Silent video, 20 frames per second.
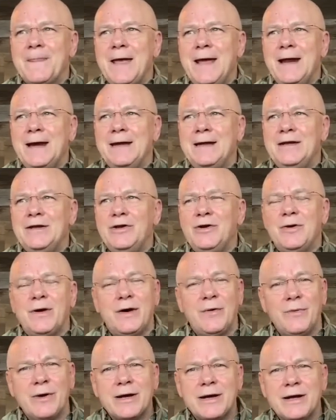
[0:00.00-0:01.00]
And, you know,
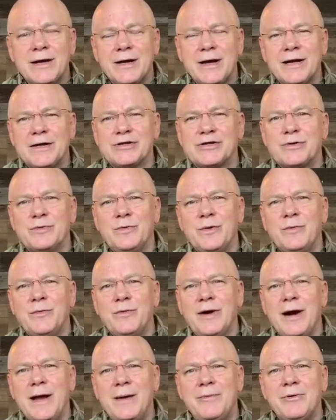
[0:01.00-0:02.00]
I recognize that when
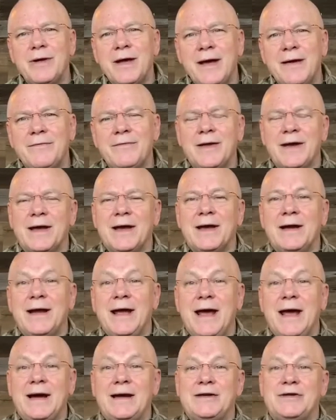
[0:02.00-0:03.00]
we're able to have that kind
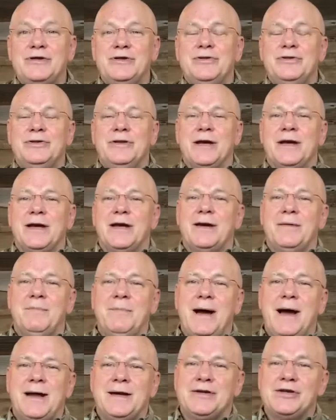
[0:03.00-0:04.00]
of attitude and that kind of
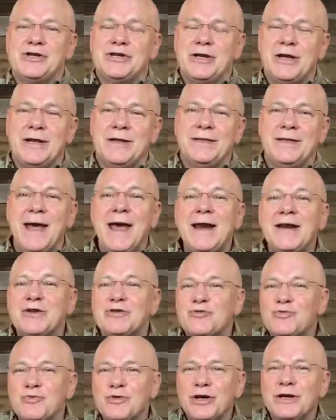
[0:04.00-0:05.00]
mindset, that
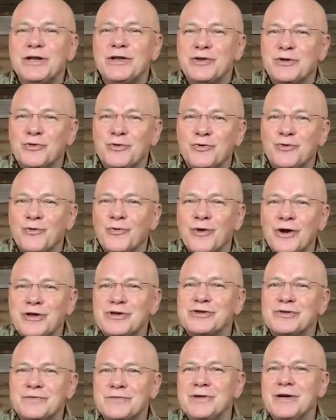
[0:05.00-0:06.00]
is really the
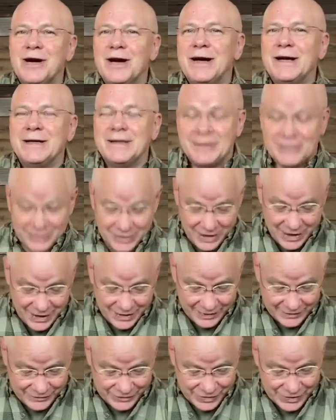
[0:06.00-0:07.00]
grace of God in our
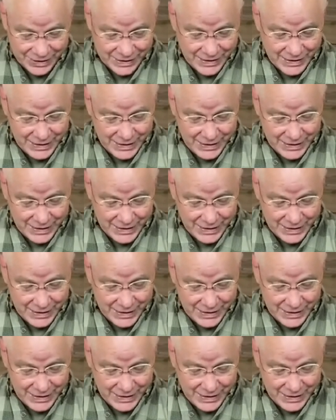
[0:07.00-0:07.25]
lives.